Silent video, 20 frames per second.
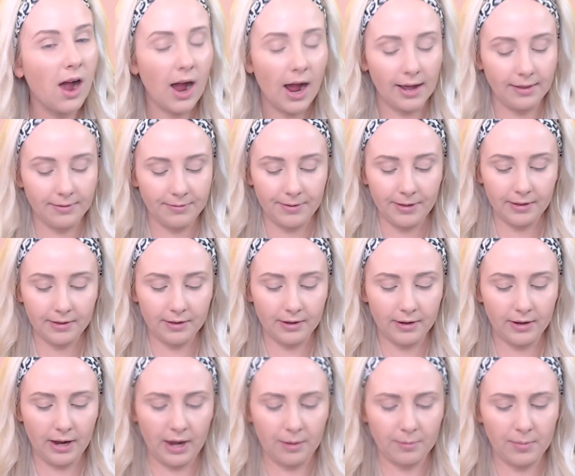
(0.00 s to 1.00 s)
I think
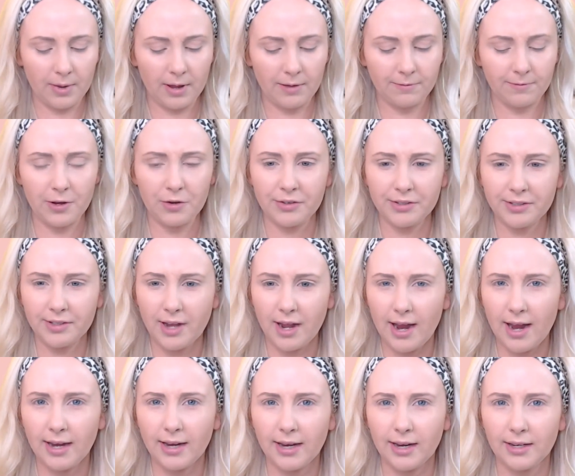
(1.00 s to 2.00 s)
it feels
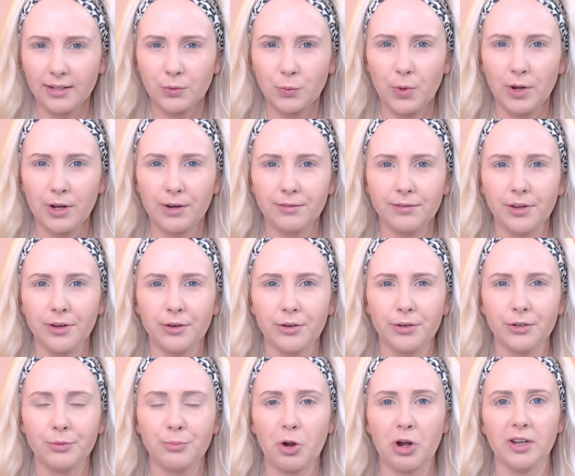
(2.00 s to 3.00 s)
like it's one of
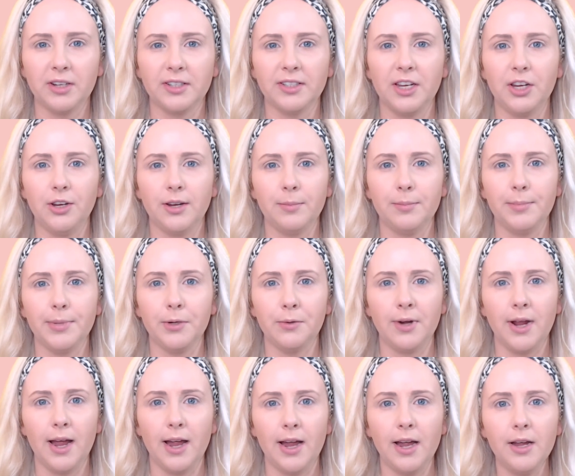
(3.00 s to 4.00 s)
those products that you can build
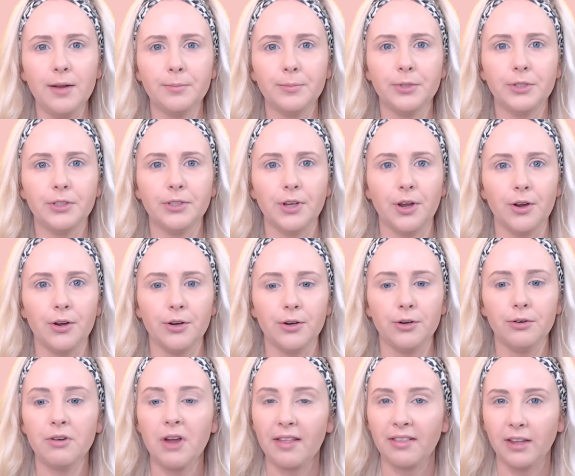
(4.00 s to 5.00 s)
up.
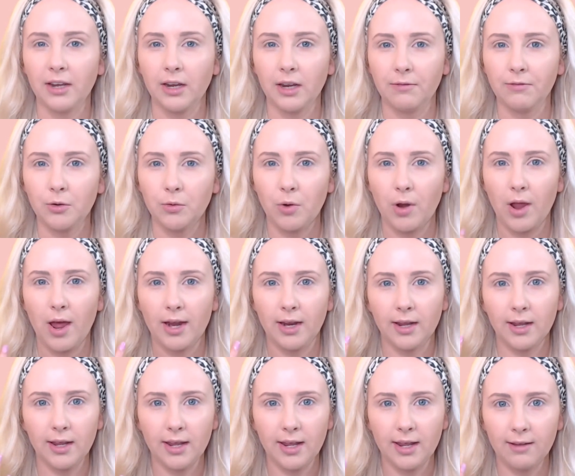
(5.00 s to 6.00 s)
So I think if you like
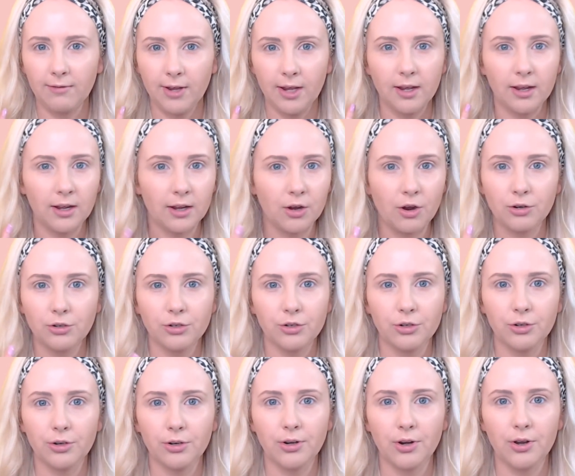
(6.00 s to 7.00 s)
a heavier
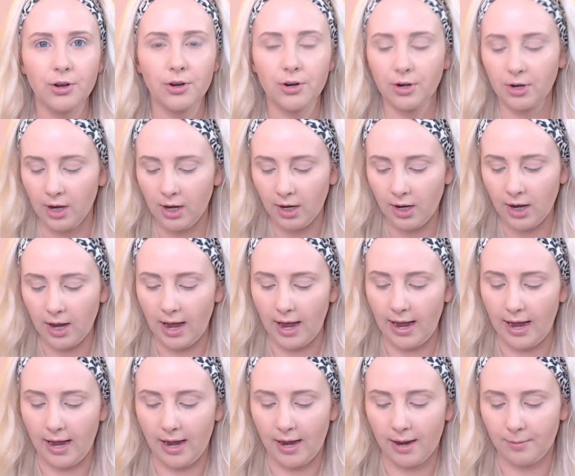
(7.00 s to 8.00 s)
contoured look,
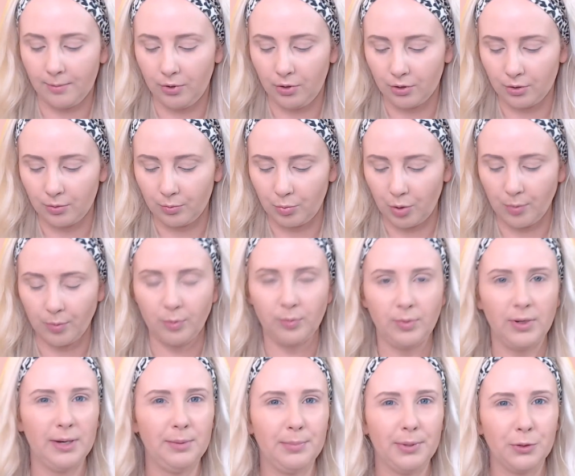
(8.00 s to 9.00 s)
you can
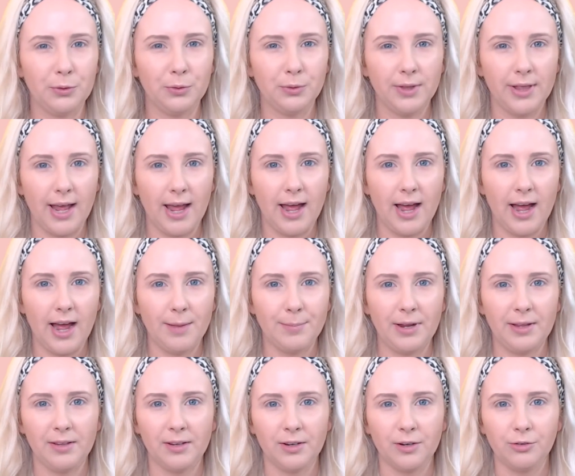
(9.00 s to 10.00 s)
probably build that up, I
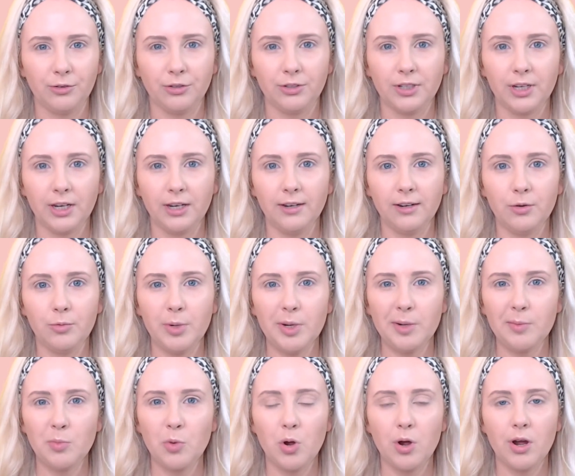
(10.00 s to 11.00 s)
think, on your skin a little bit
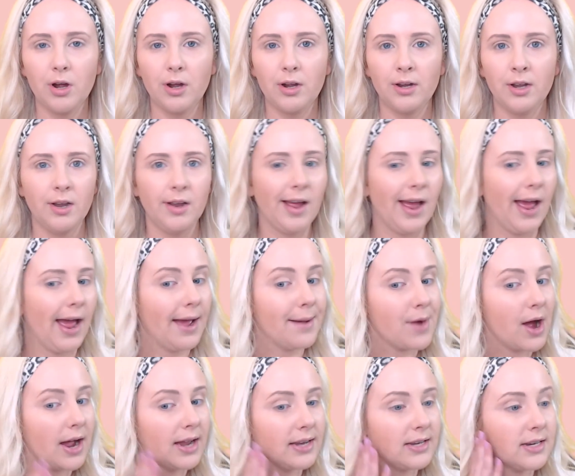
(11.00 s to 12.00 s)
more.
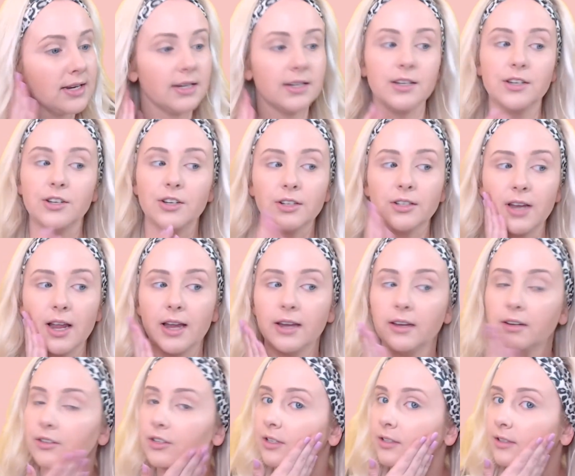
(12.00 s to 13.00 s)
I tend to just
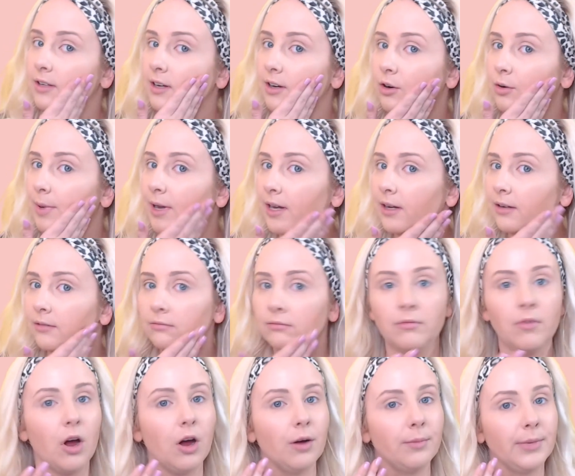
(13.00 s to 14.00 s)
like just a little bit
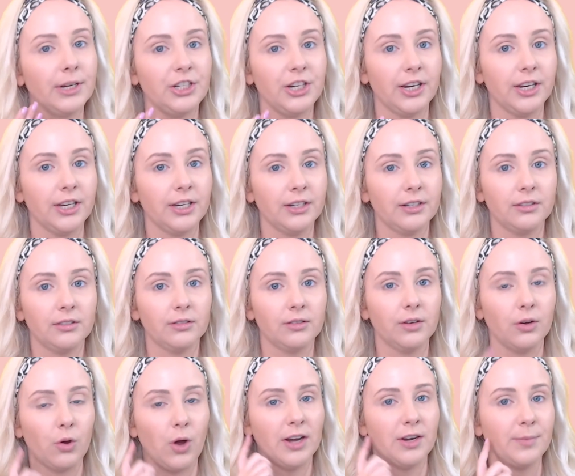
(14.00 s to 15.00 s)
on my cheeks
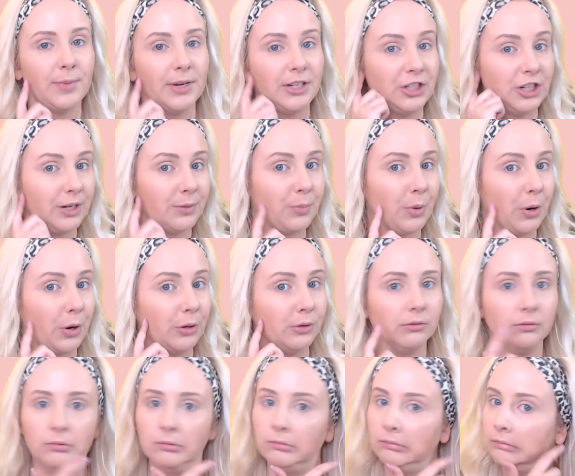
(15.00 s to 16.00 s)
or under my cheekbone.
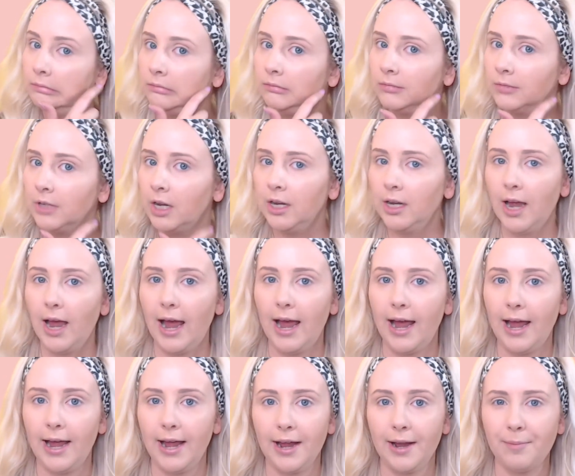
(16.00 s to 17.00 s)

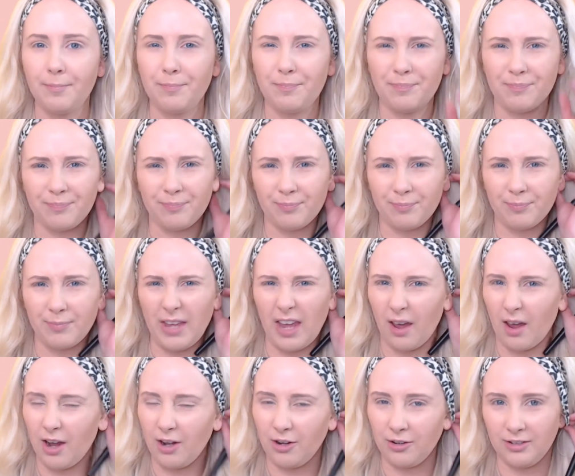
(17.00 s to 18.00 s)
Yeah,
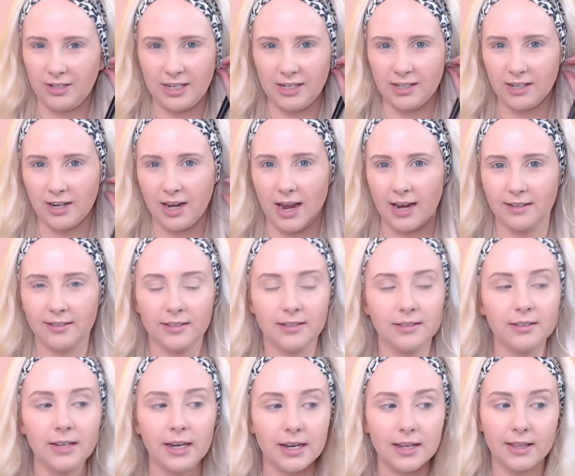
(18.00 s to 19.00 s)
I don't tend to like
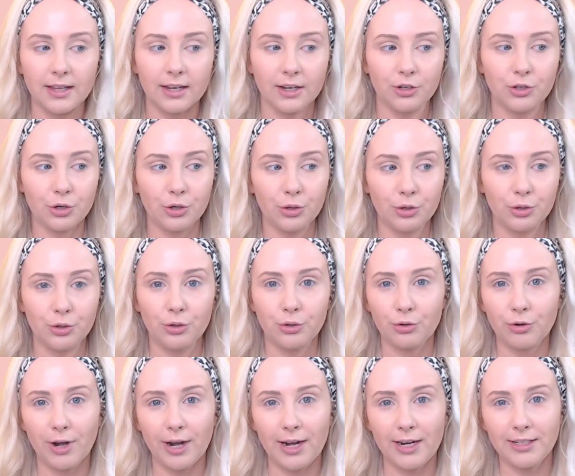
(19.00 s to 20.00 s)
anything too
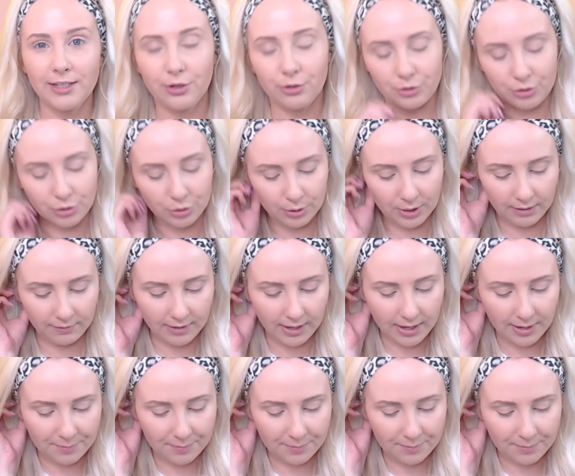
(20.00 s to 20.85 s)
crazy or too heavy.